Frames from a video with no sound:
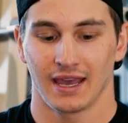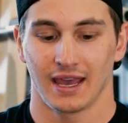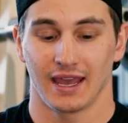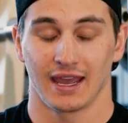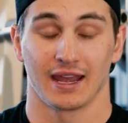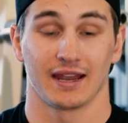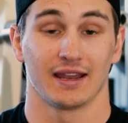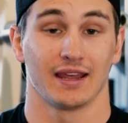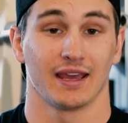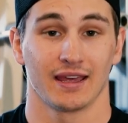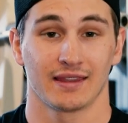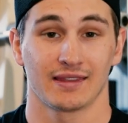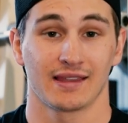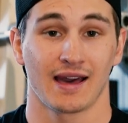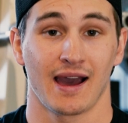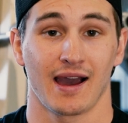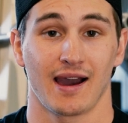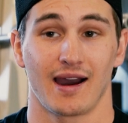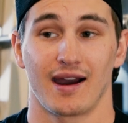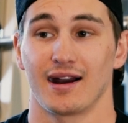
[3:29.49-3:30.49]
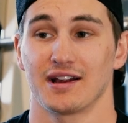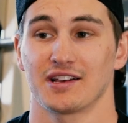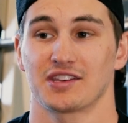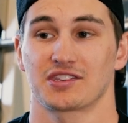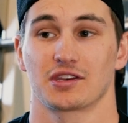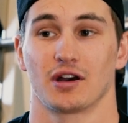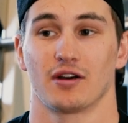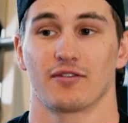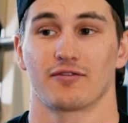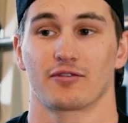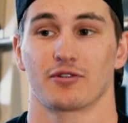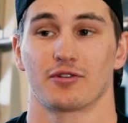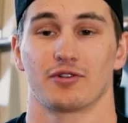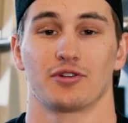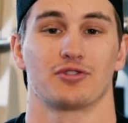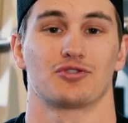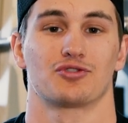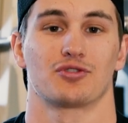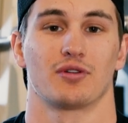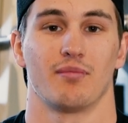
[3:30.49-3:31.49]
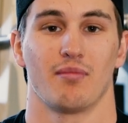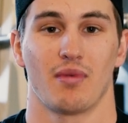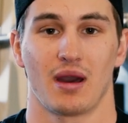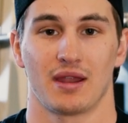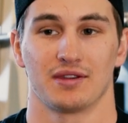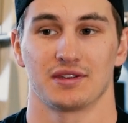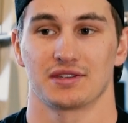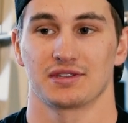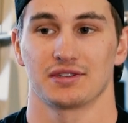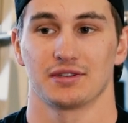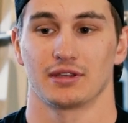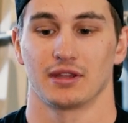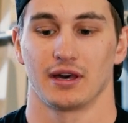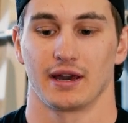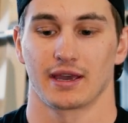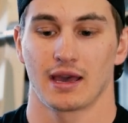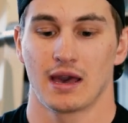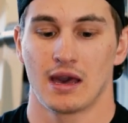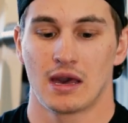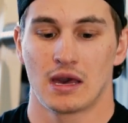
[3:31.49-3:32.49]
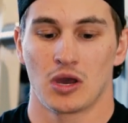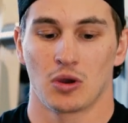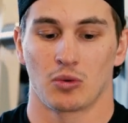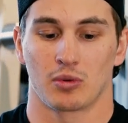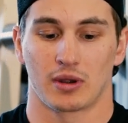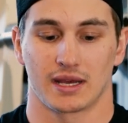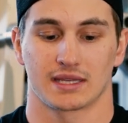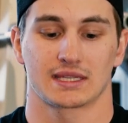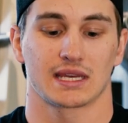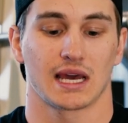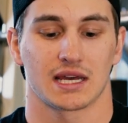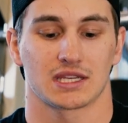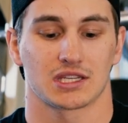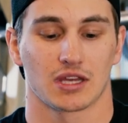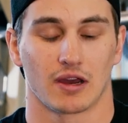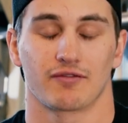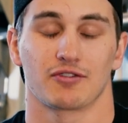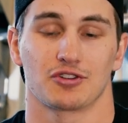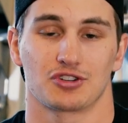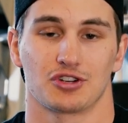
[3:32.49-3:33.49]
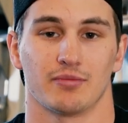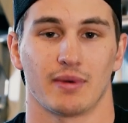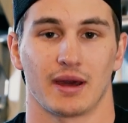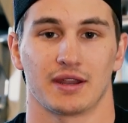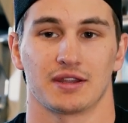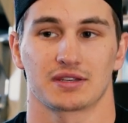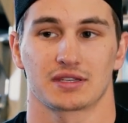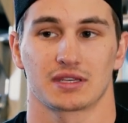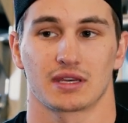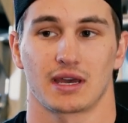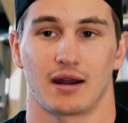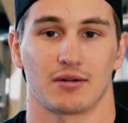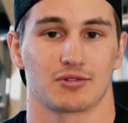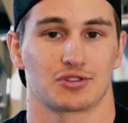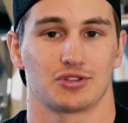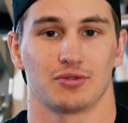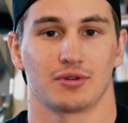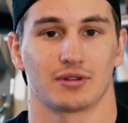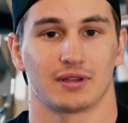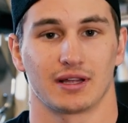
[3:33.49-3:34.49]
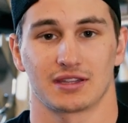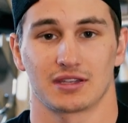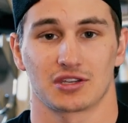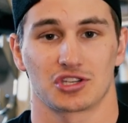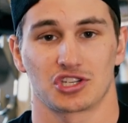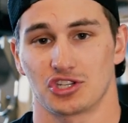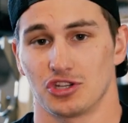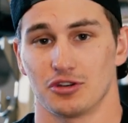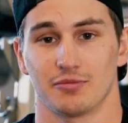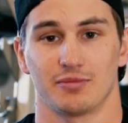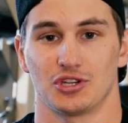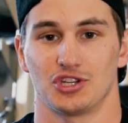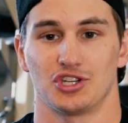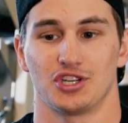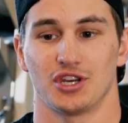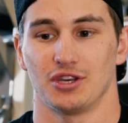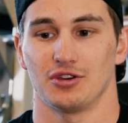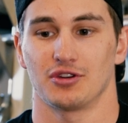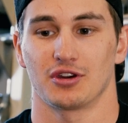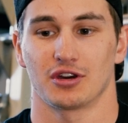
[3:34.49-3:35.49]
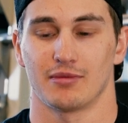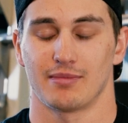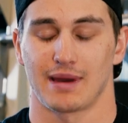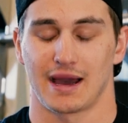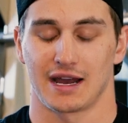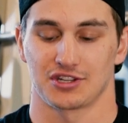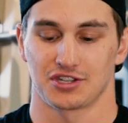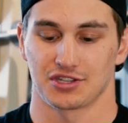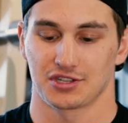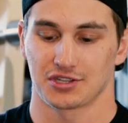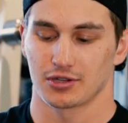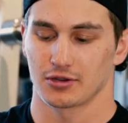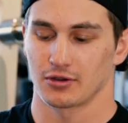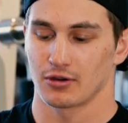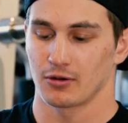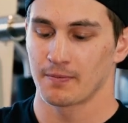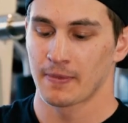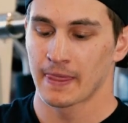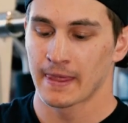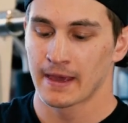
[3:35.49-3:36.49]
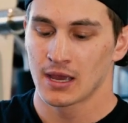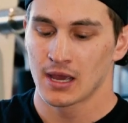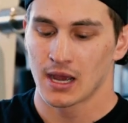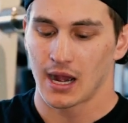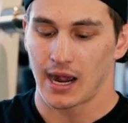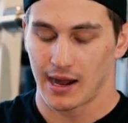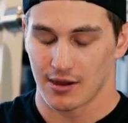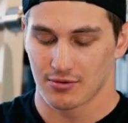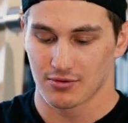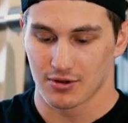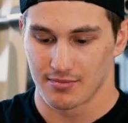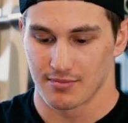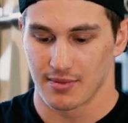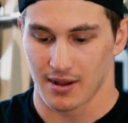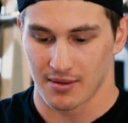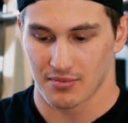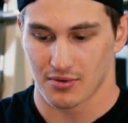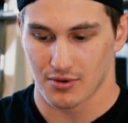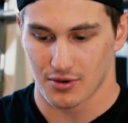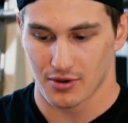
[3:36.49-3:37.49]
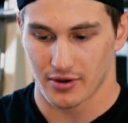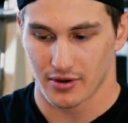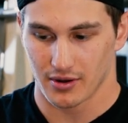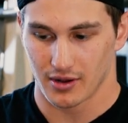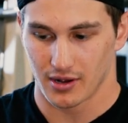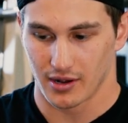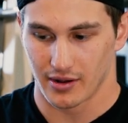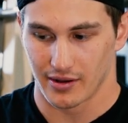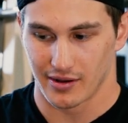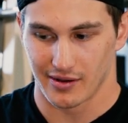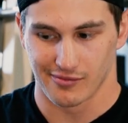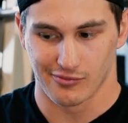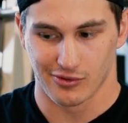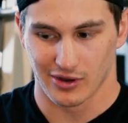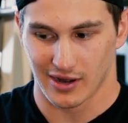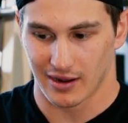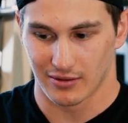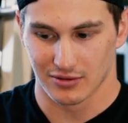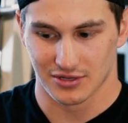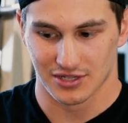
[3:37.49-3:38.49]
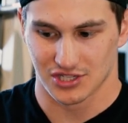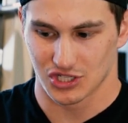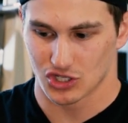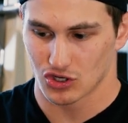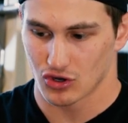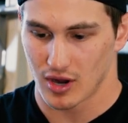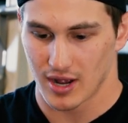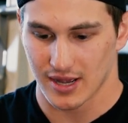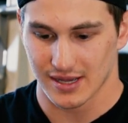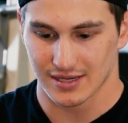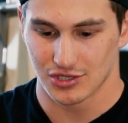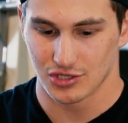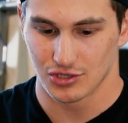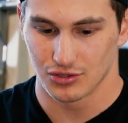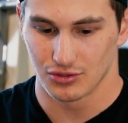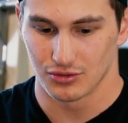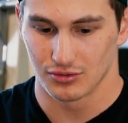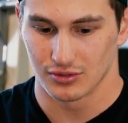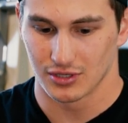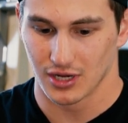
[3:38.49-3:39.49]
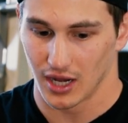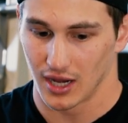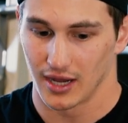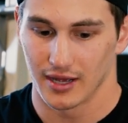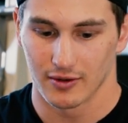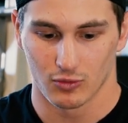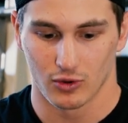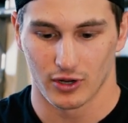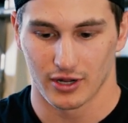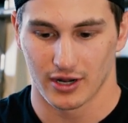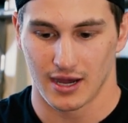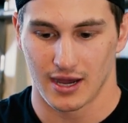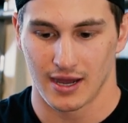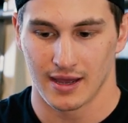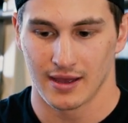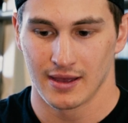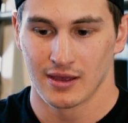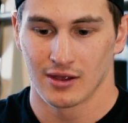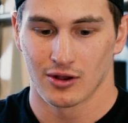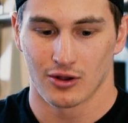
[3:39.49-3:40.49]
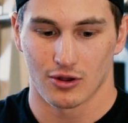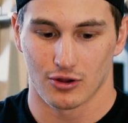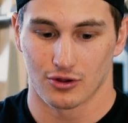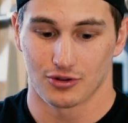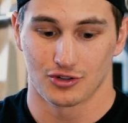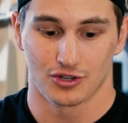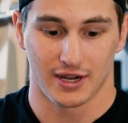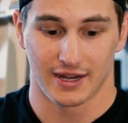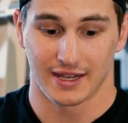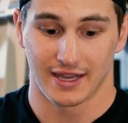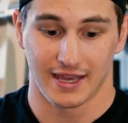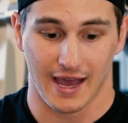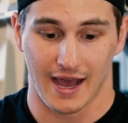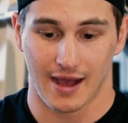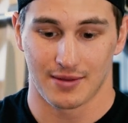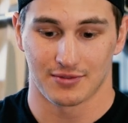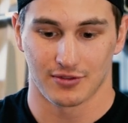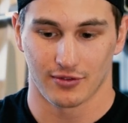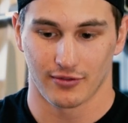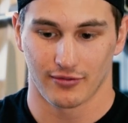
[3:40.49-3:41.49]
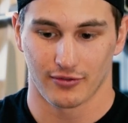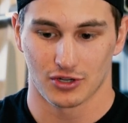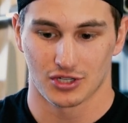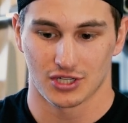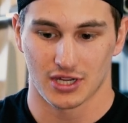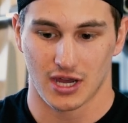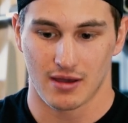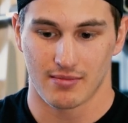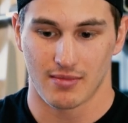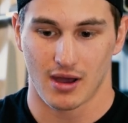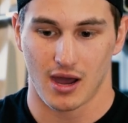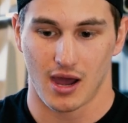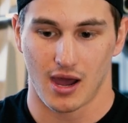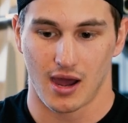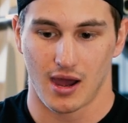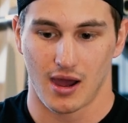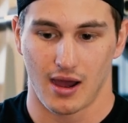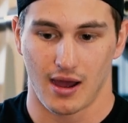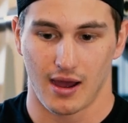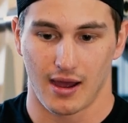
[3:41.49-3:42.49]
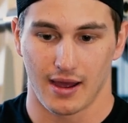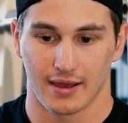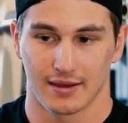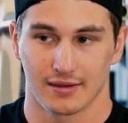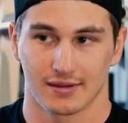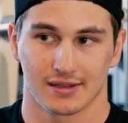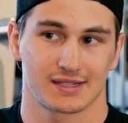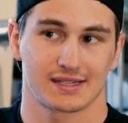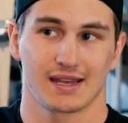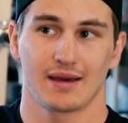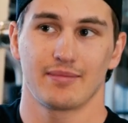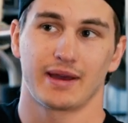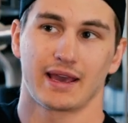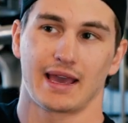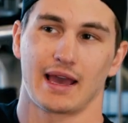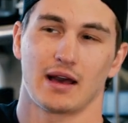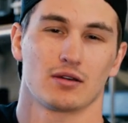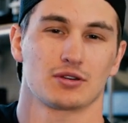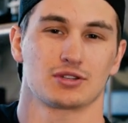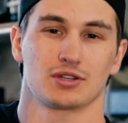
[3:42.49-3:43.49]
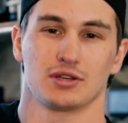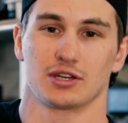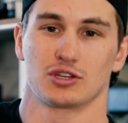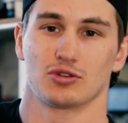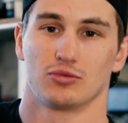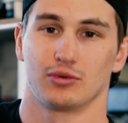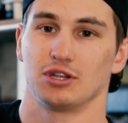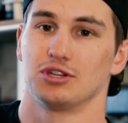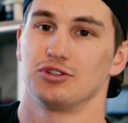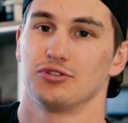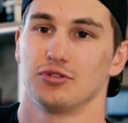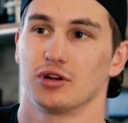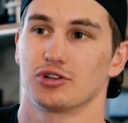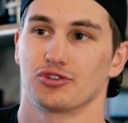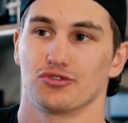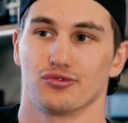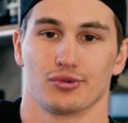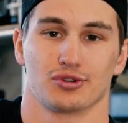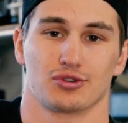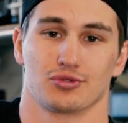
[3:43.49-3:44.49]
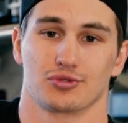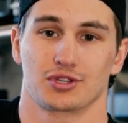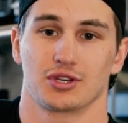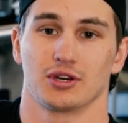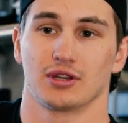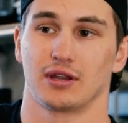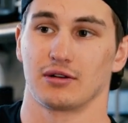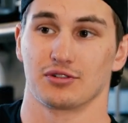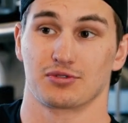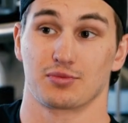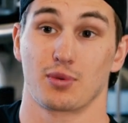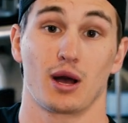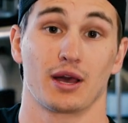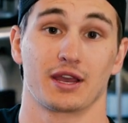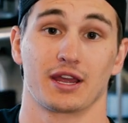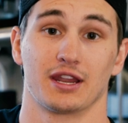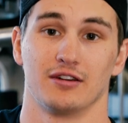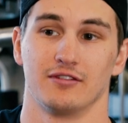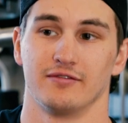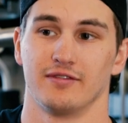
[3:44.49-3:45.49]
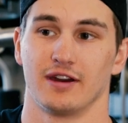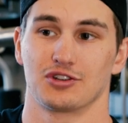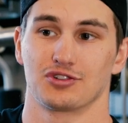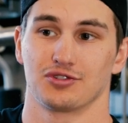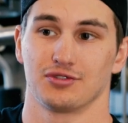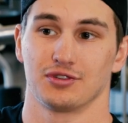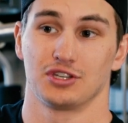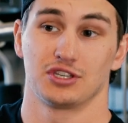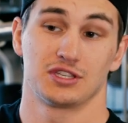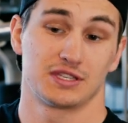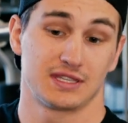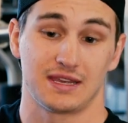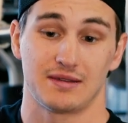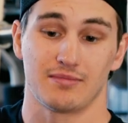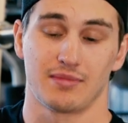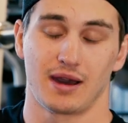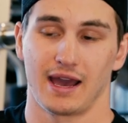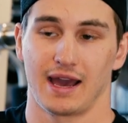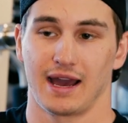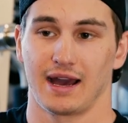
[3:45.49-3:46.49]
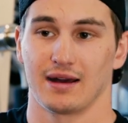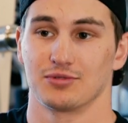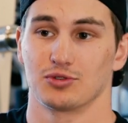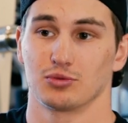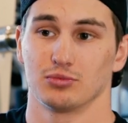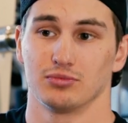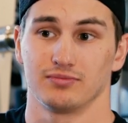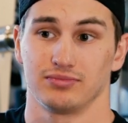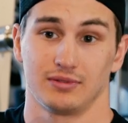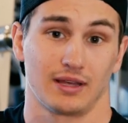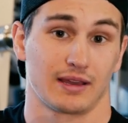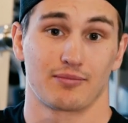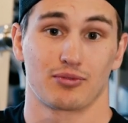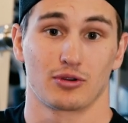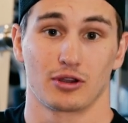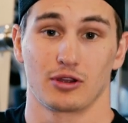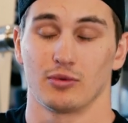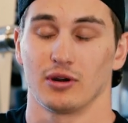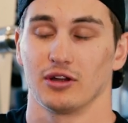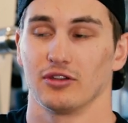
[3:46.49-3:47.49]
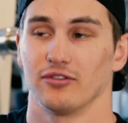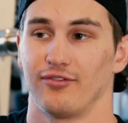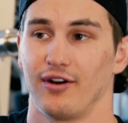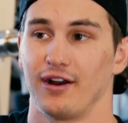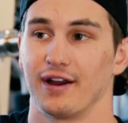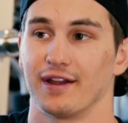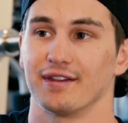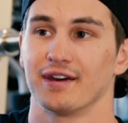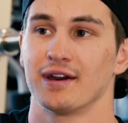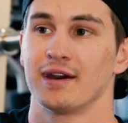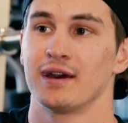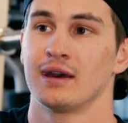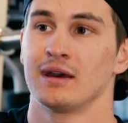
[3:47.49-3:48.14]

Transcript: And in that, I suffered tremendously. Like when I say I suffered tremendously, I was doing like the stupidest you could imagine. So I remember when I was trying to cut and whatnot, or try to get abs for the first time, I set my calories at like 2,200, which was good. I was probably gonna eventually see my abs like pretty well defined.